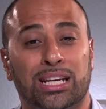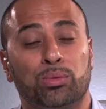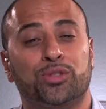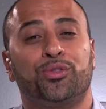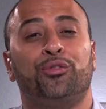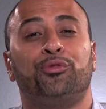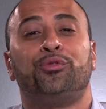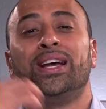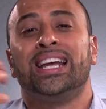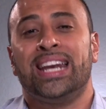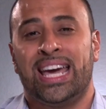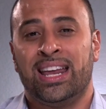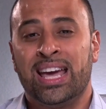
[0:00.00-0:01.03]
He was
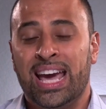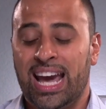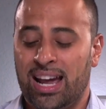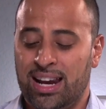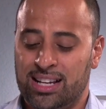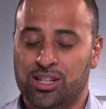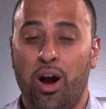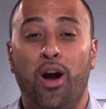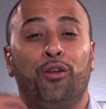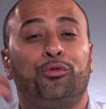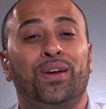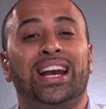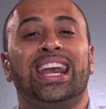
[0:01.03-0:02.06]
fulfilling it in his
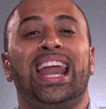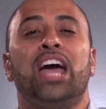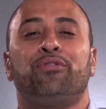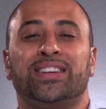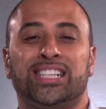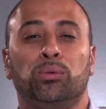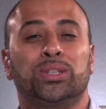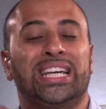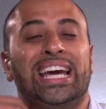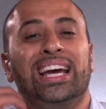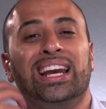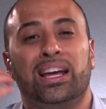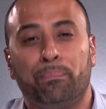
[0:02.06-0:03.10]
earthly life as he was
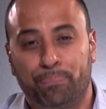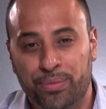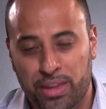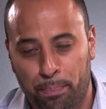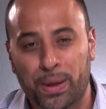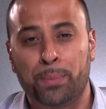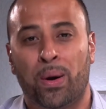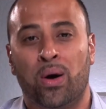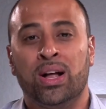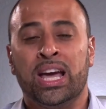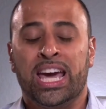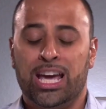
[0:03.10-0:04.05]
healing the people.